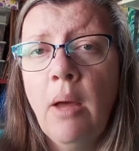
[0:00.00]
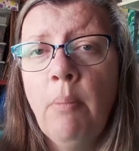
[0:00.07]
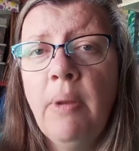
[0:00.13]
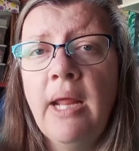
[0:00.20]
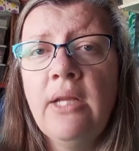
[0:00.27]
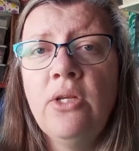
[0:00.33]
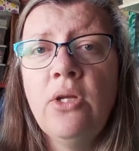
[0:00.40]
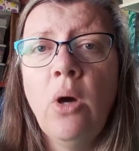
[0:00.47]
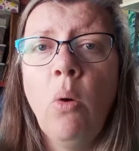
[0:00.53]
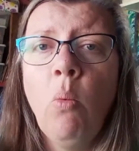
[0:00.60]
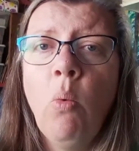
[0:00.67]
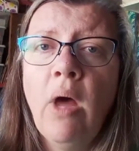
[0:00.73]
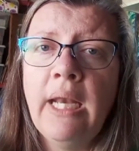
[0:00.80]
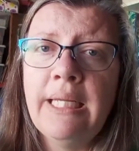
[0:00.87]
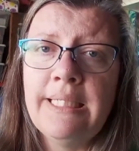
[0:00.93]
But I don't
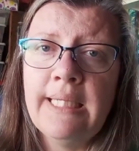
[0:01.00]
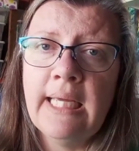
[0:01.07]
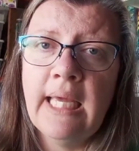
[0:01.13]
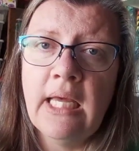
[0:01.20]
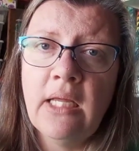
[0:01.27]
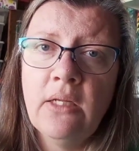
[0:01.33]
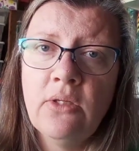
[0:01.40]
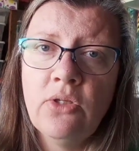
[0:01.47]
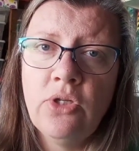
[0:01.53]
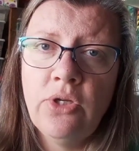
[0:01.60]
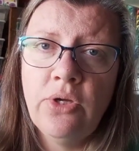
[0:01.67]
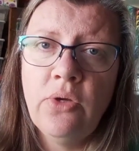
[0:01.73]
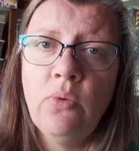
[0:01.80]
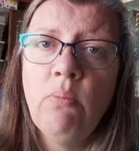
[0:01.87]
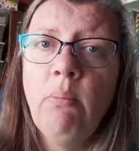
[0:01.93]
want it to get
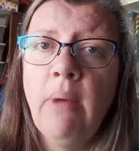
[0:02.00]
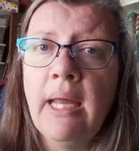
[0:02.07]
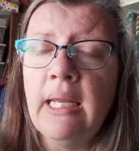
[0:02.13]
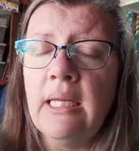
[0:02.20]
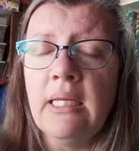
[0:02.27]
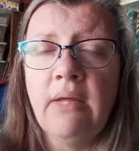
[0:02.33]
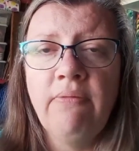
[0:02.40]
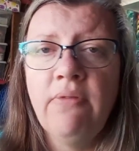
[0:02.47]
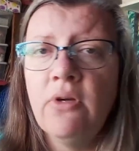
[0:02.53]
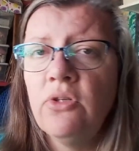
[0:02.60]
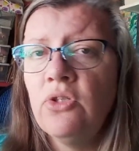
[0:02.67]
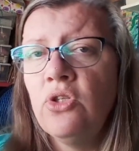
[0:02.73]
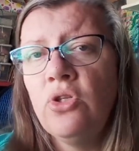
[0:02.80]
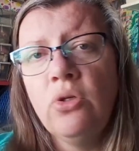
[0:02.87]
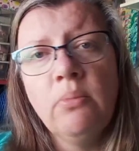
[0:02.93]
too muddied. If
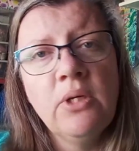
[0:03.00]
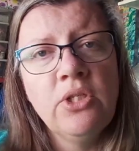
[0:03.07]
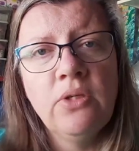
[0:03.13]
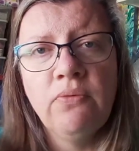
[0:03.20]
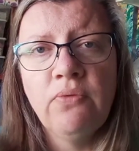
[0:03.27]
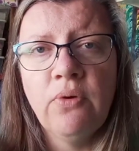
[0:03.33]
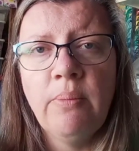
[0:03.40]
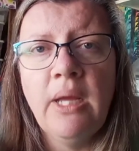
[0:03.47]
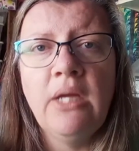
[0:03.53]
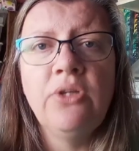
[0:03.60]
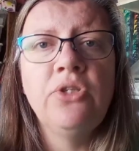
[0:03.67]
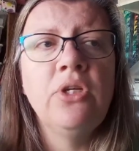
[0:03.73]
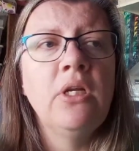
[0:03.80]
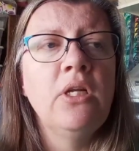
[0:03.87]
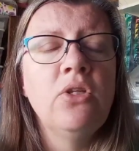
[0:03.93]
there's too much
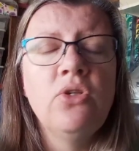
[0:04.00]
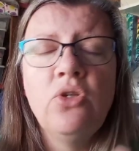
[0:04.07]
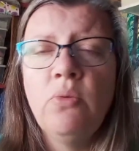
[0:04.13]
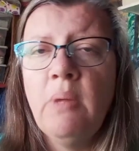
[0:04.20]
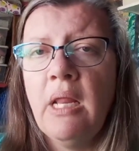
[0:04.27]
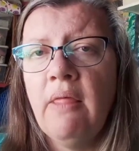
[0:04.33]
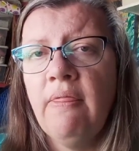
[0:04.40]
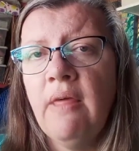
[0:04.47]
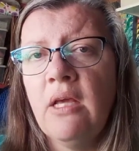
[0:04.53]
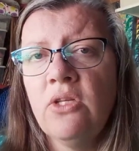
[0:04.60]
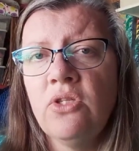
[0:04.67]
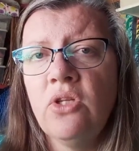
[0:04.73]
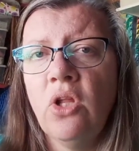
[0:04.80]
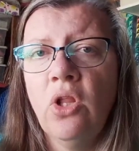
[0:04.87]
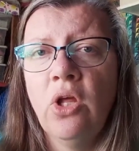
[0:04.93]
information and too many
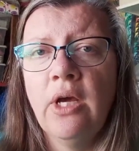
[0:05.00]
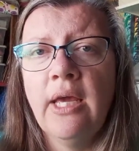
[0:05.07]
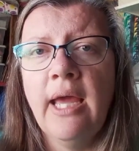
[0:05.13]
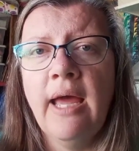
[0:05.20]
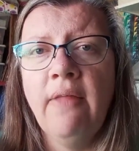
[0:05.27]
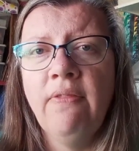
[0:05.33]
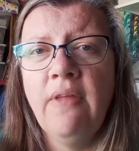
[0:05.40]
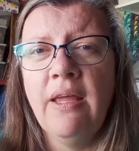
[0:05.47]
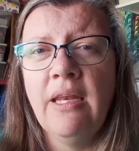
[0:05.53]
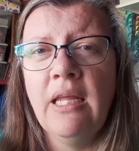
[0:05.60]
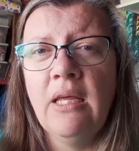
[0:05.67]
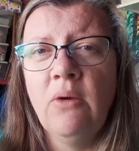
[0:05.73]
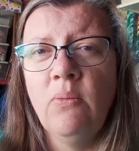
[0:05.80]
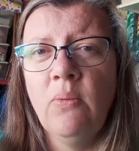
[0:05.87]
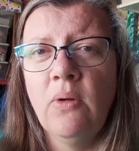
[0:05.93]
things to look at, then
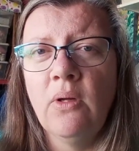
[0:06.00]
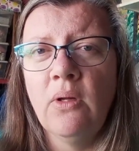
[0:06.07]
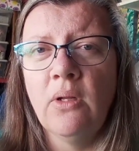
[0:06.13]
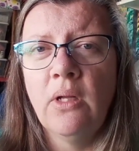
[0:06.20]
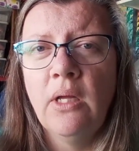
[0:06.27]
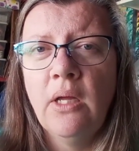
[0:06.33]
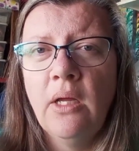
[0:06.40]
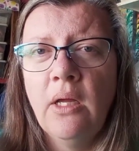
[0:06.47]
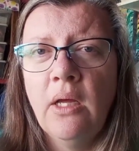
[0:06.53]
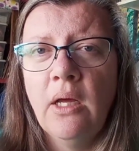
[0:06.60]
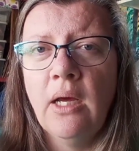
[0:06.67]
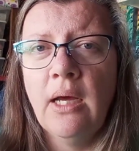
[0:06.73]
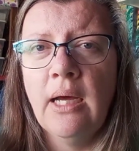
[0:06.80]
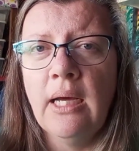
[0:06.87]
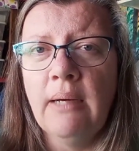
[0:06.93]
it'll
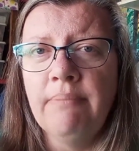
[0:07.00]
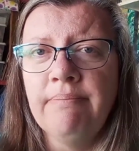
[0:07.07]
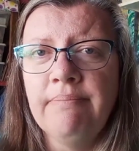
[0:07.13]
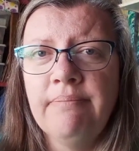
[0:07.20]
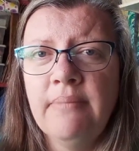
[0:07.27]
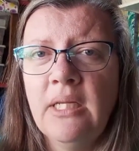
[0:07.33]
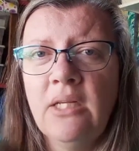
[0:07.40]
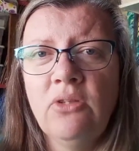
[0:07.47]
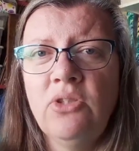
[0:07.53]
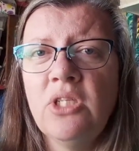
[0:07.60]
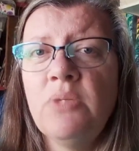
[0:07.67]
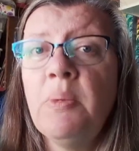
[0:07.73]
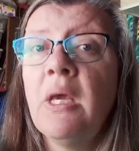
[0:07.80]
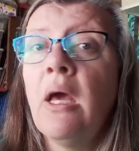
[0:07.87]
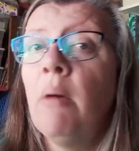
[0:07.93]

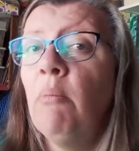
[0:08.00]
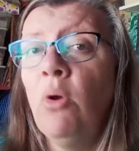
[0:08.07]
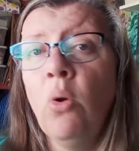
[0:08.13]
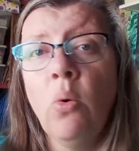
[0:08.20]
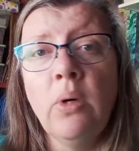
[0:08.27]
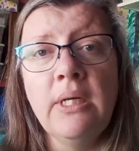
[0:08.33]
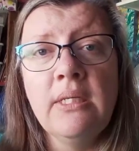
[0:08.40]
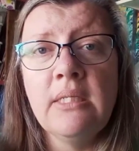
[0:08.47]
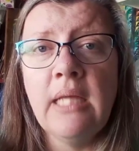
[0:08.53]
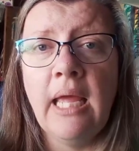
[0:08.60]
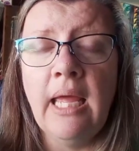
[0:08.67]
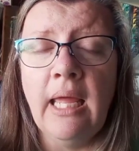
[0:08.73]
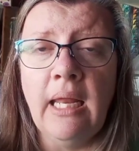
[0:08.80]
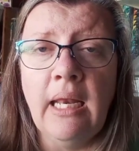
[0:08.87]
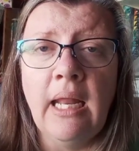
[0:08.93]
just become noise,
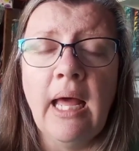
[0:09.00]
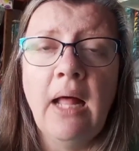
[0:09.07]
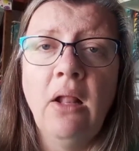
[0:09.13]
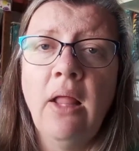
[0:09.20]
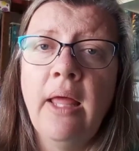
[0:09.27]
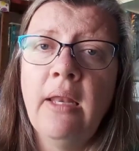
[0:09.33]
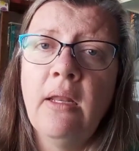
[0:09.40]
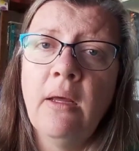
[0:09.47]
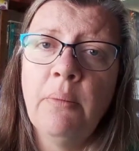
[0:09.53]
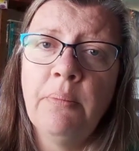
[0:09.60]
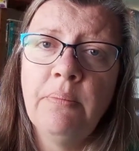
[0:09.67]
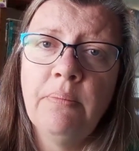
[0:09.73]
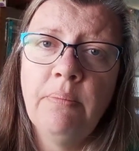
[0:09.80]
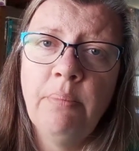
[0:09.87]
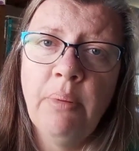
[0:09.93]
and I'll end up
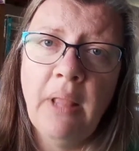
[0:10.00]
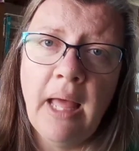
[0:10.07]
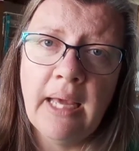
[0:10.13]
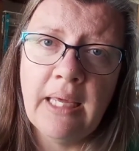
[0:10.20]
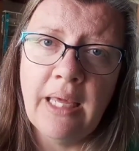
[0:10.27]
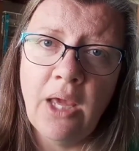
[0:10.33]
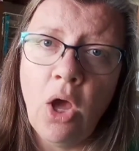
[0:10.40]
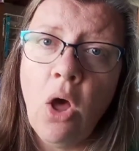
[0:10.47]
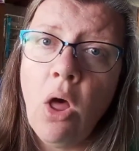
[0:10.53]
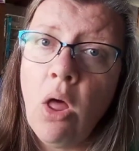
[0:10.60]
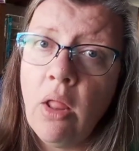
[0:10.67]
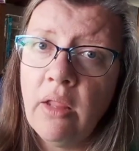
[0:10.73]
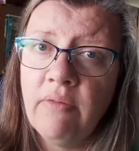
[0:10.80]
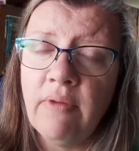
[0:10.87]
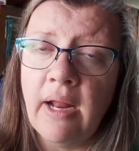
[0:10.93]
blocking
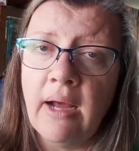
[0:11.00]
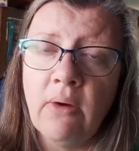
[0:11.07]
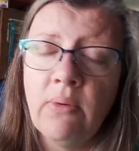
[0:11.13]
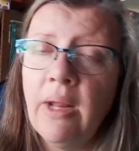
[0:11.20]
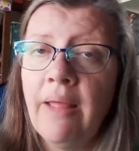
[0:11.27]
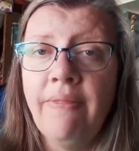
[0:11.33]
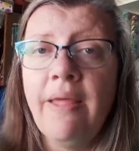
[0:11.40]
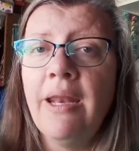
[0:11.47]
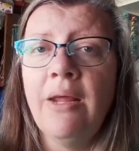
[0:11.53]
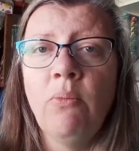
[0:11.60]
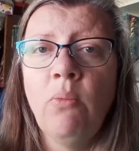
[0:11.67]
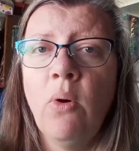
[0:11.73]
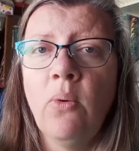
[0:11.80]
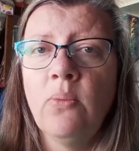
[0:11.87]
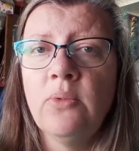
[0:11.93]
all of it out, and then it
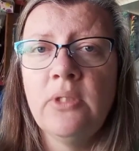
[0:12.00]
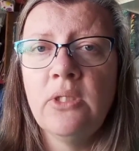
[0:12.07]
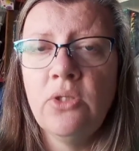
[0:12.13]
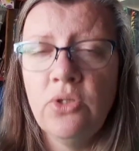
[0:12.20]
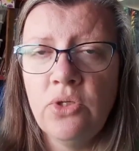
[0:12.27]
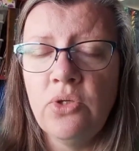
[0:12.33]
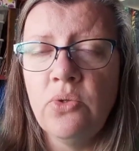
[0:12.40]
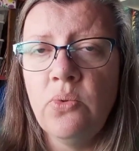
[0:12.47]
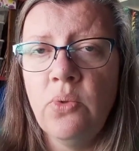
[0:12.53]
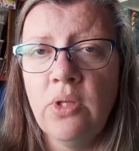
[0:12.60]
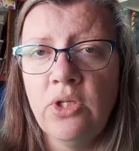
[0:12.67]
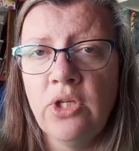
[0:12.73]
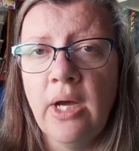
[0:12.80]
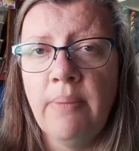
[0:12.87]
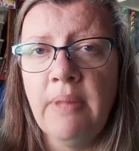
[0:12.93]
won't do the
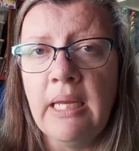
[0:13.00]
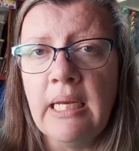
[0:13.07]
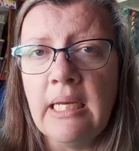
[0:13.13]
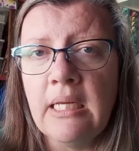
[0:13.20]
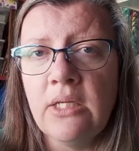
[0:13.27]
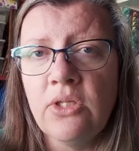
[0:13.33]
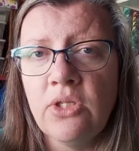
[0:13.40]
job that it needs to